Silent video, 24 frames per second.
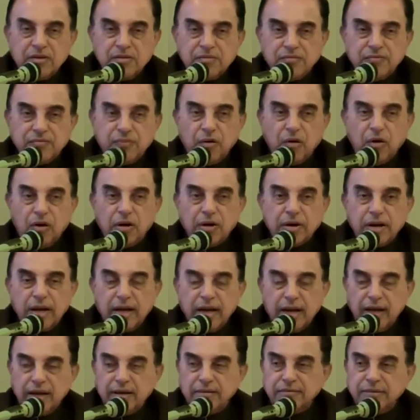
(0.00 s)
for
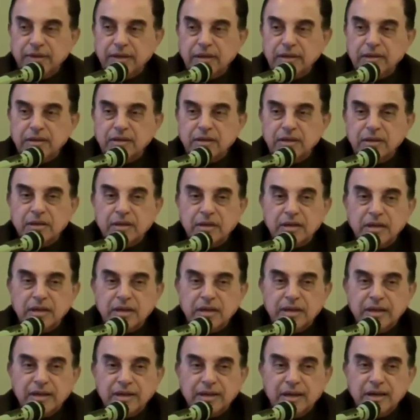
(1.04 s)
having
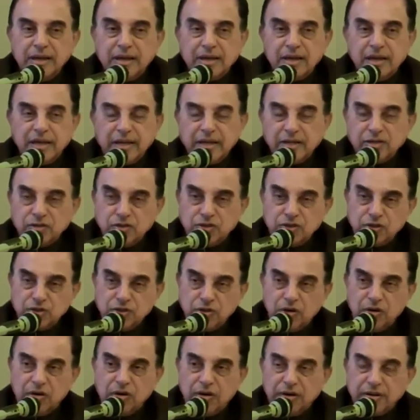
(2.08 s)

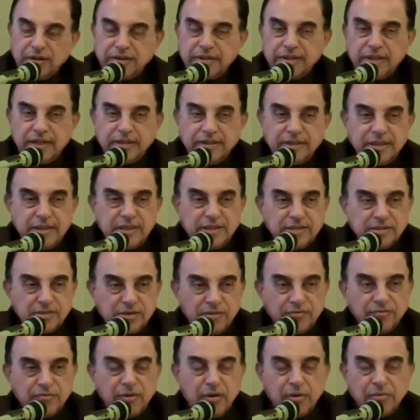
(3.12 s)
ensured that these
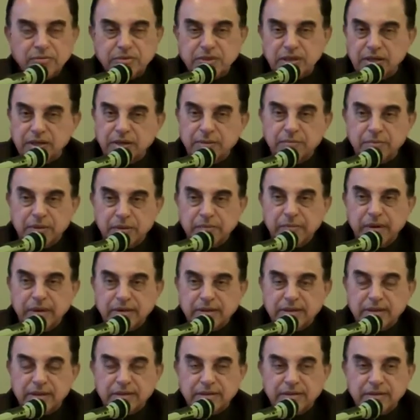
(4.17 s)
reforms are
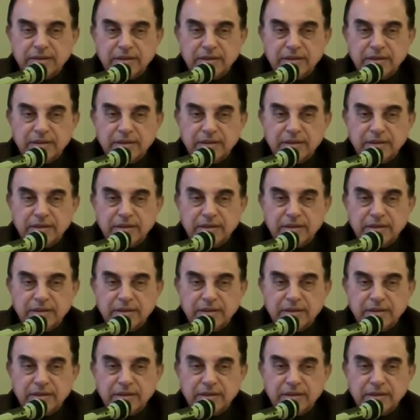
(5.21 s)
implemented.